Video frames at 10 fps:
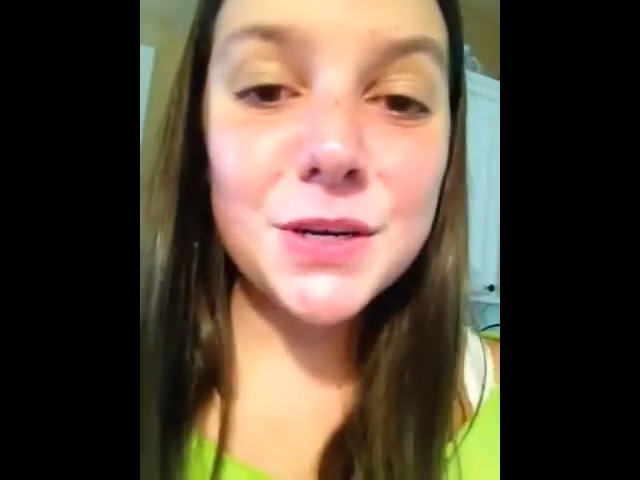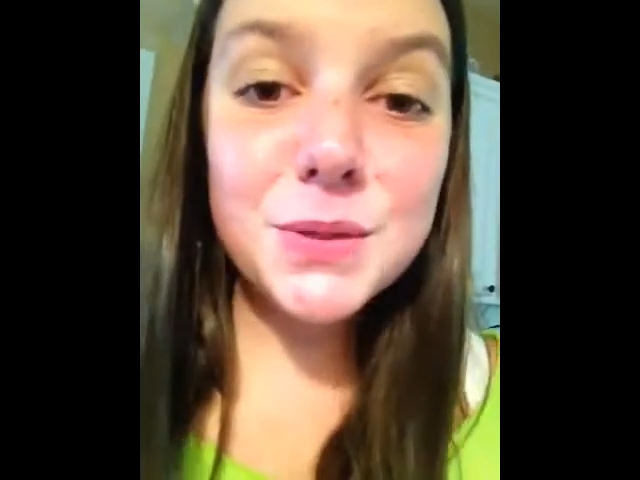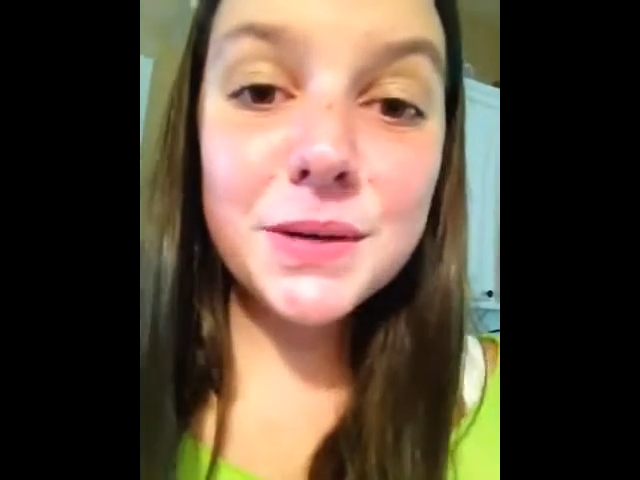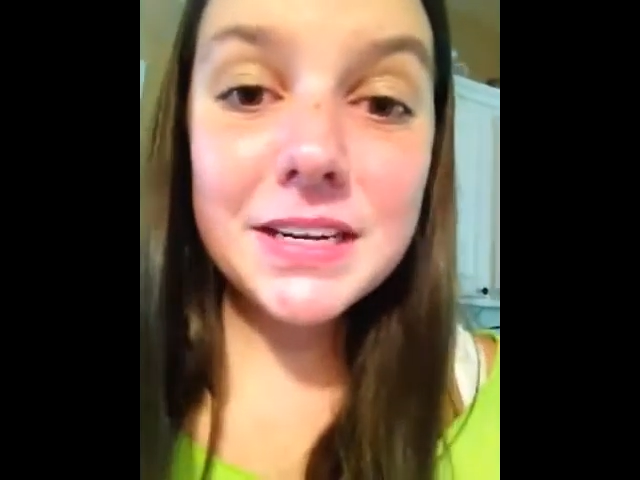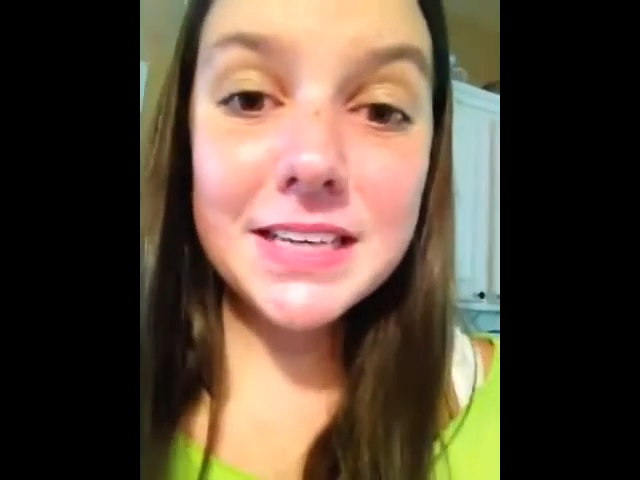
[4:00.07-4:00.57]
I
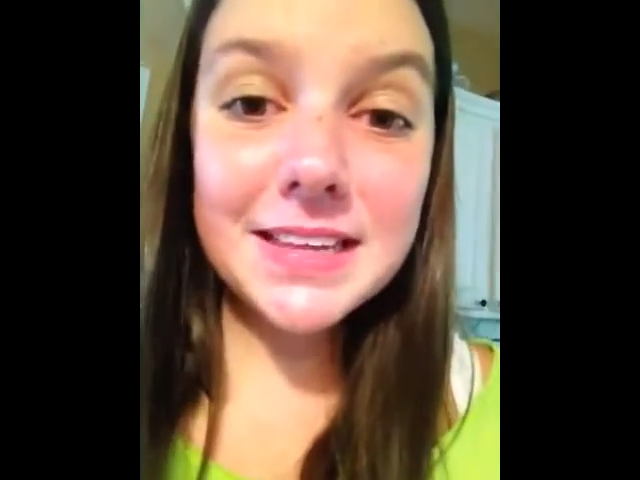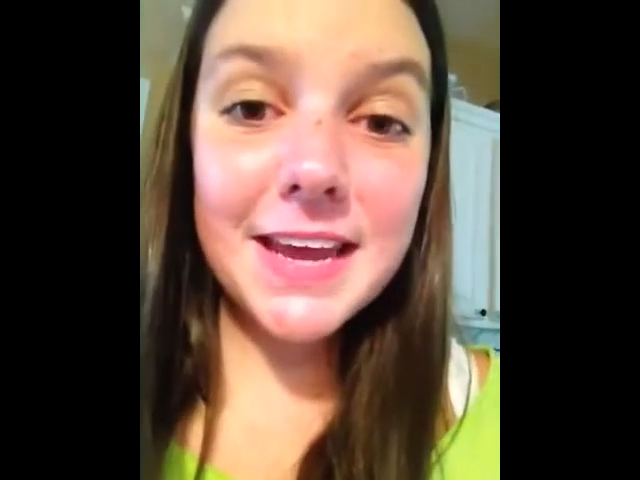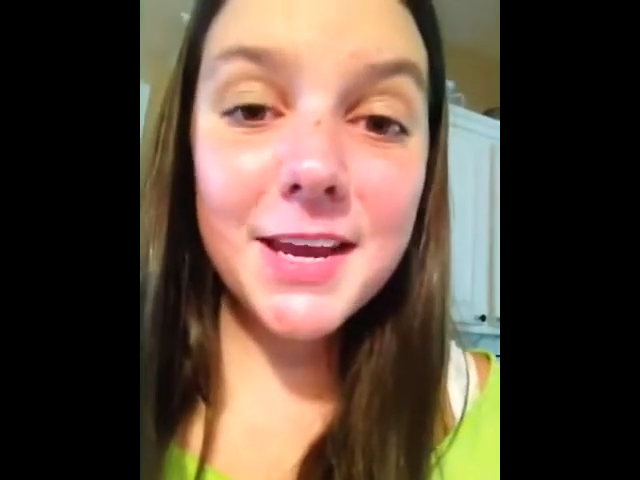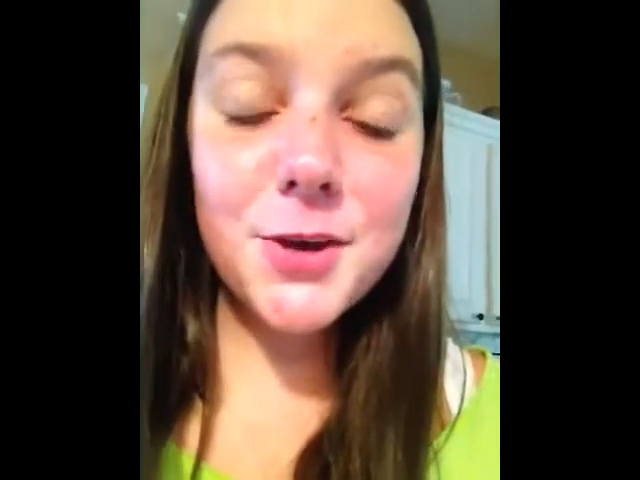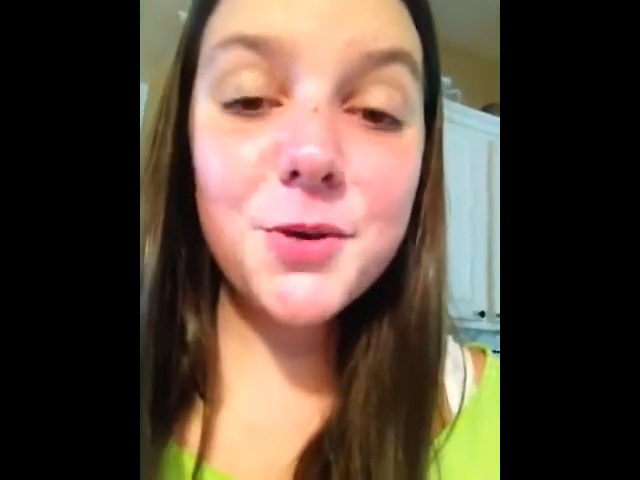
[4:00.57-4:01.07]
just want to say
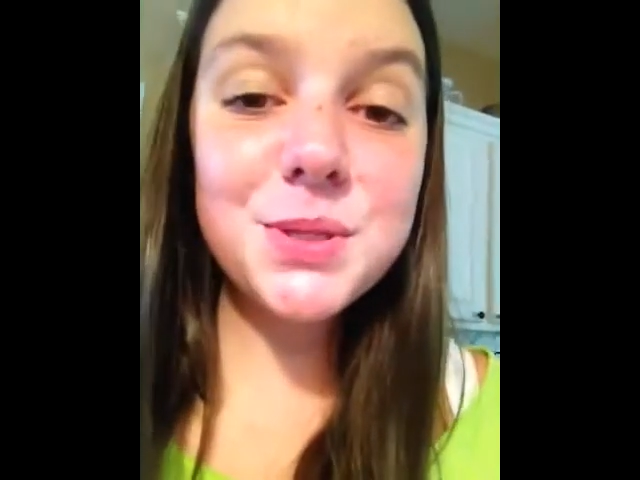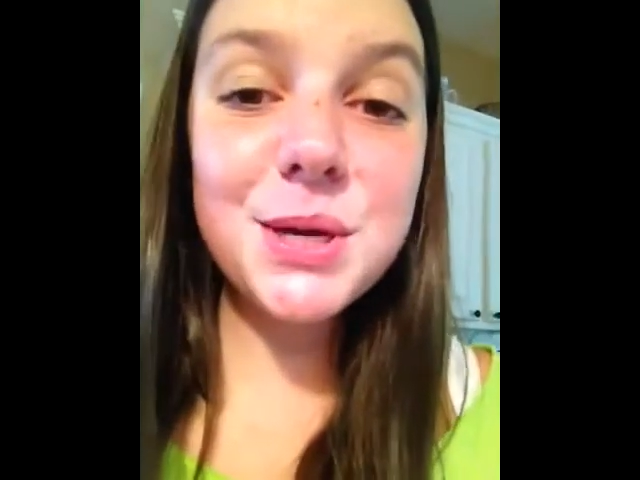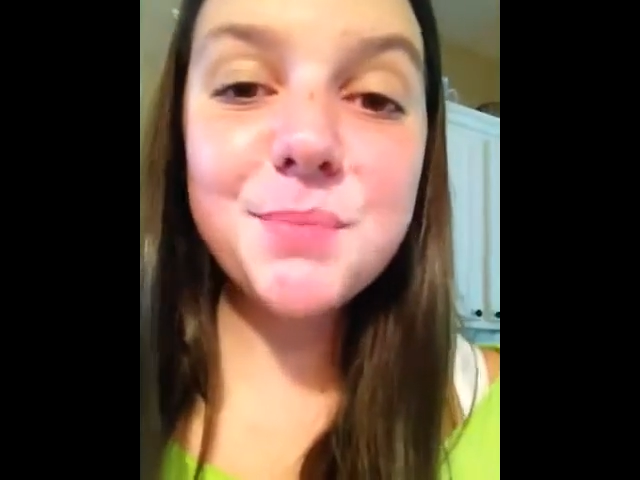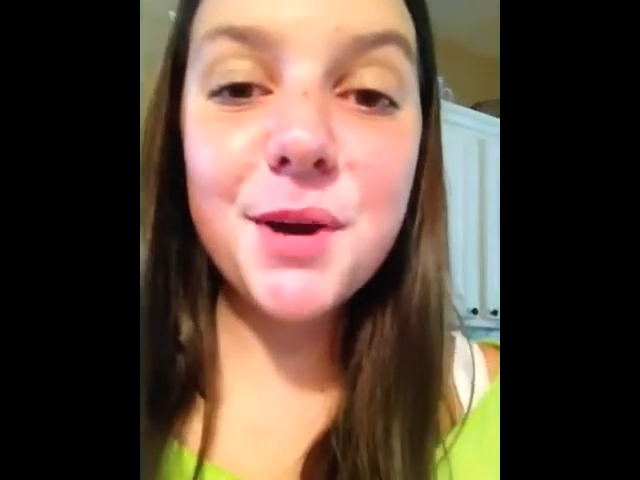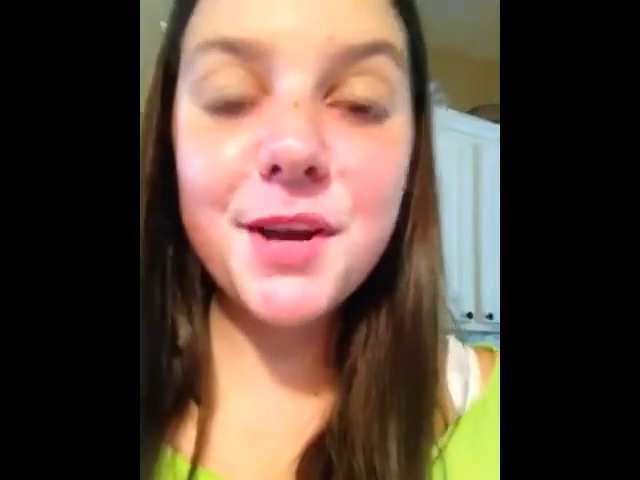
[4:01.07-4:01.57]
thank you
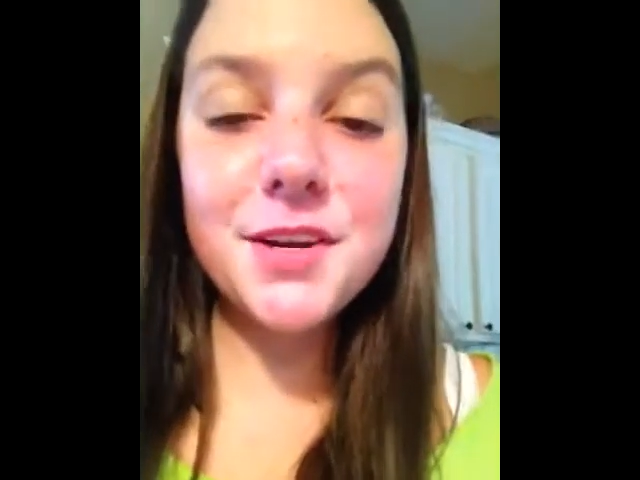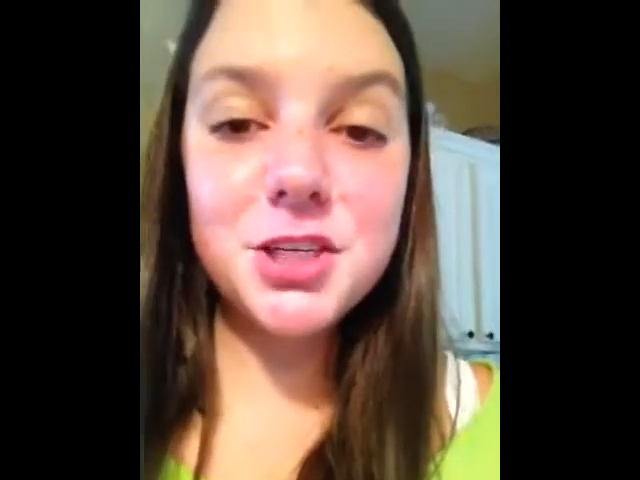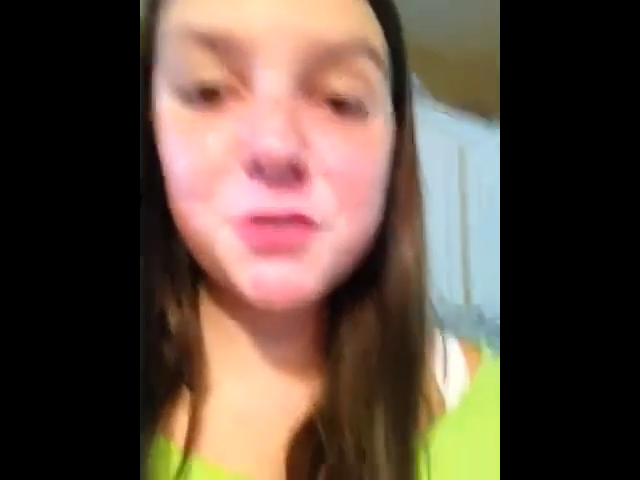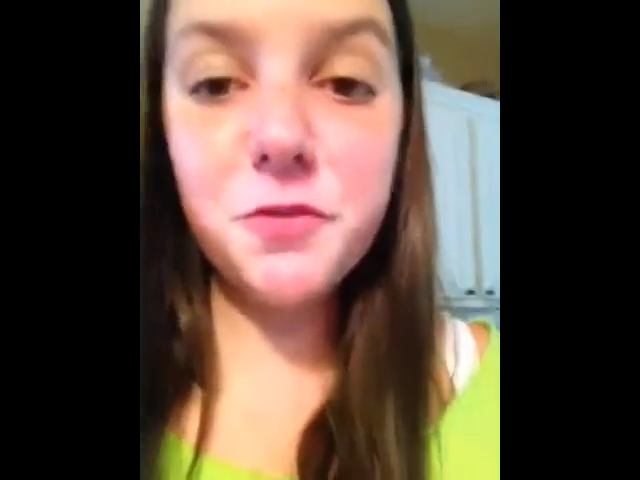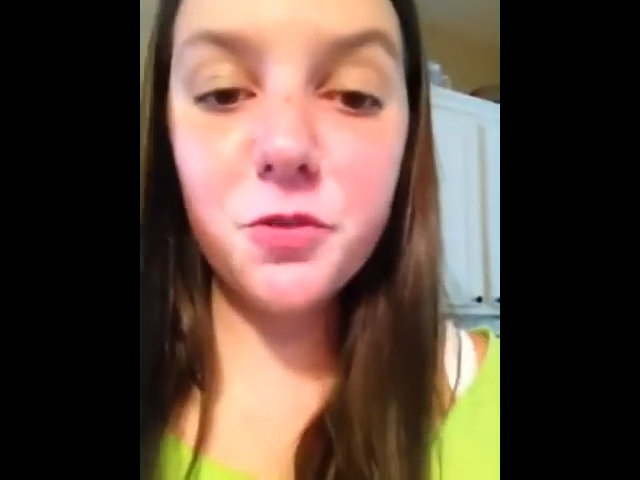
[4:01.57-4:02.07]
so
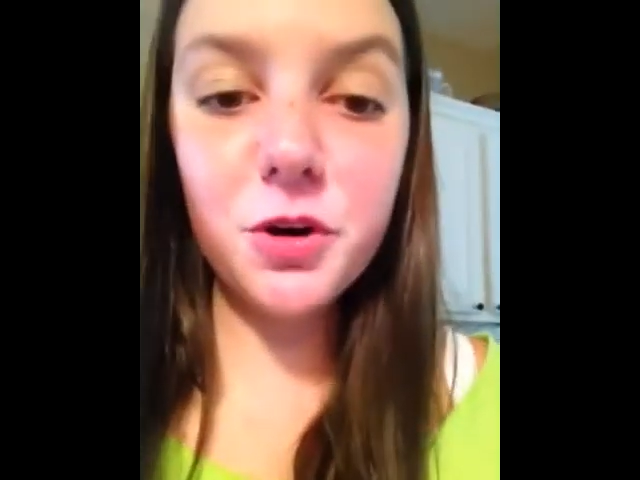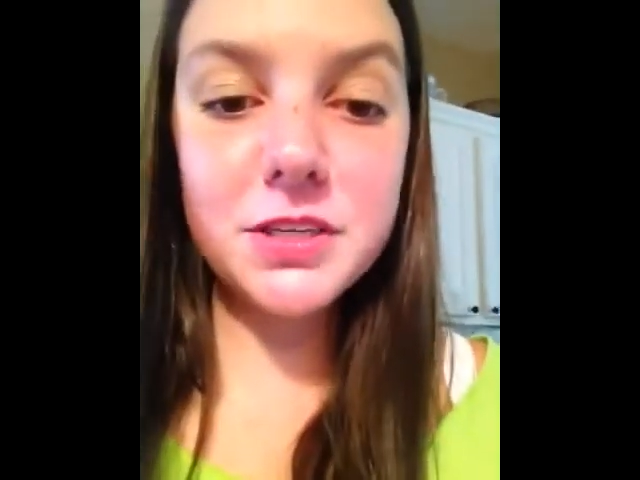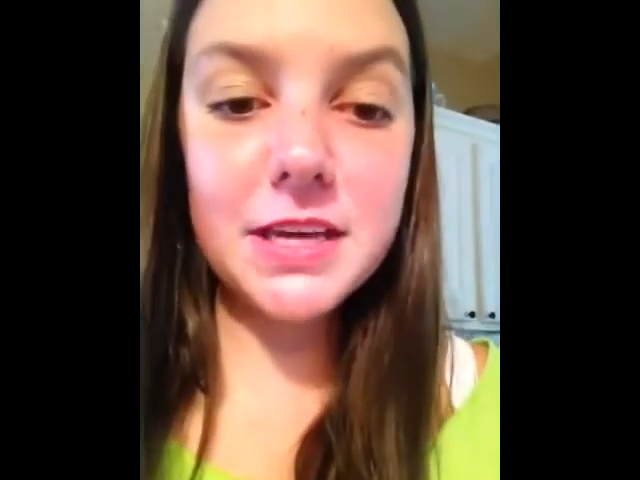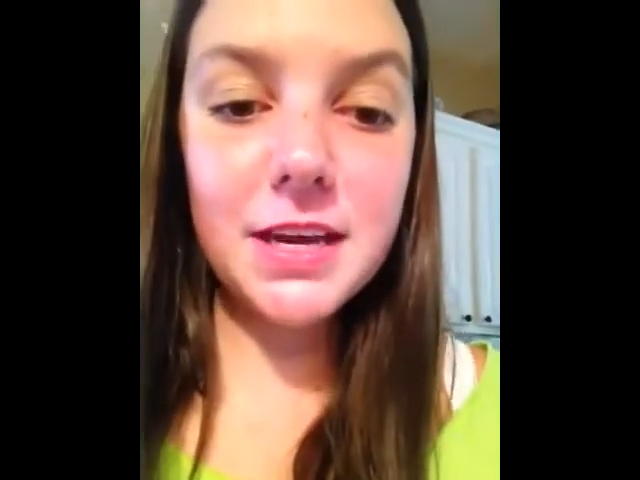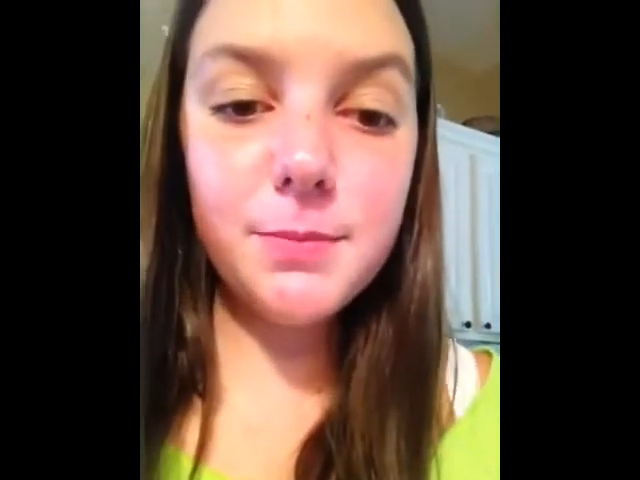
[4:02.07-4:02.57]
much for
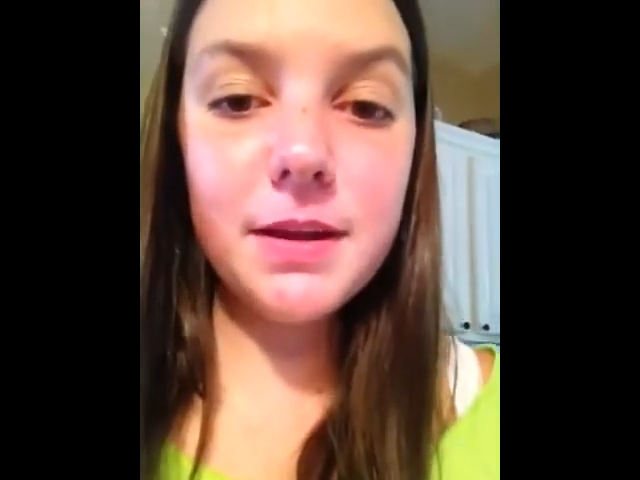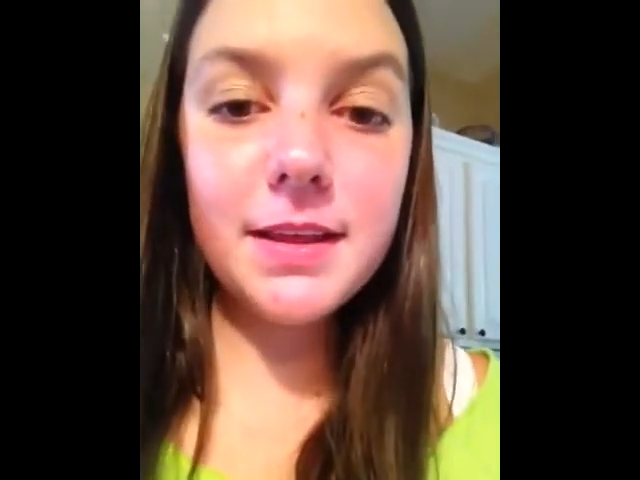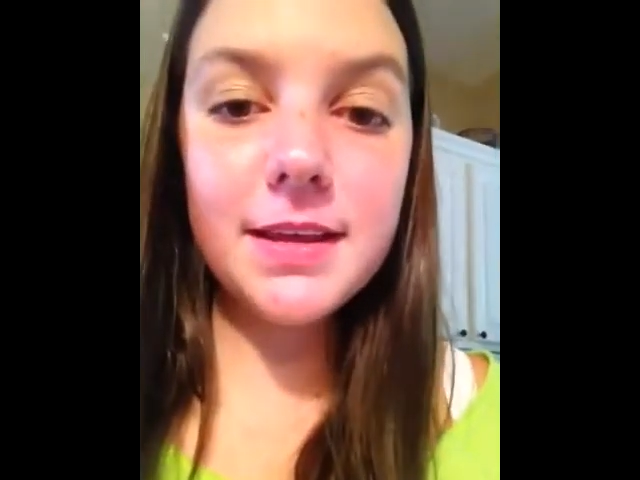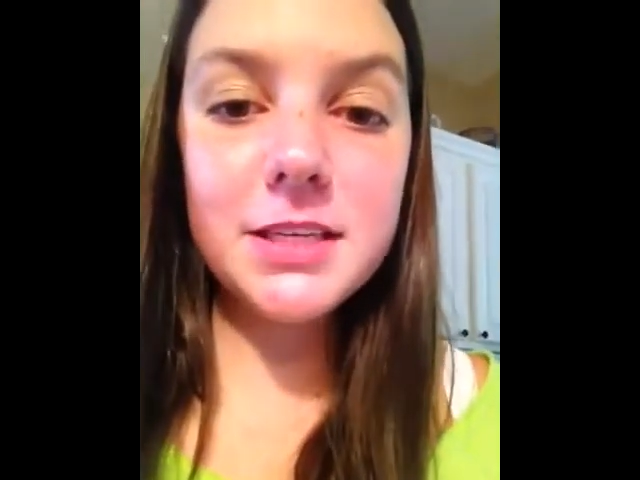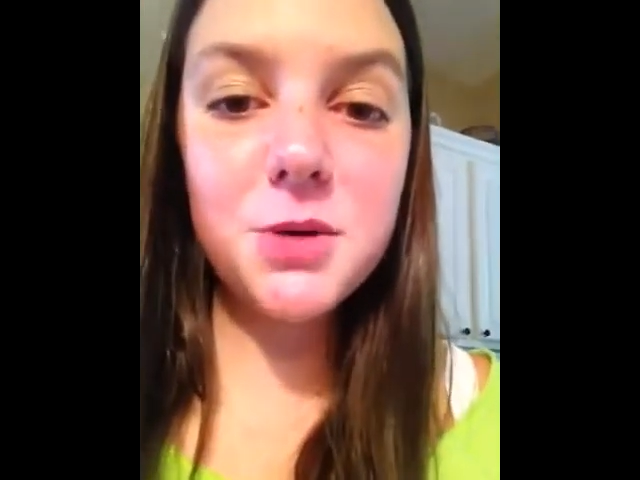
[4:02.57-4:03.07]
sending me
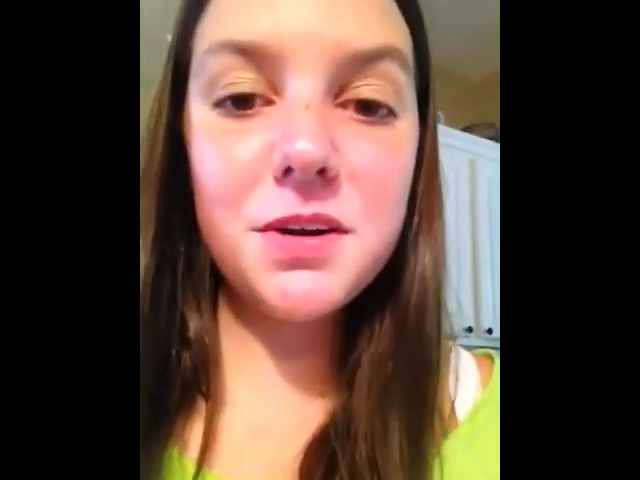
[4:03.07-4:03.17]
this.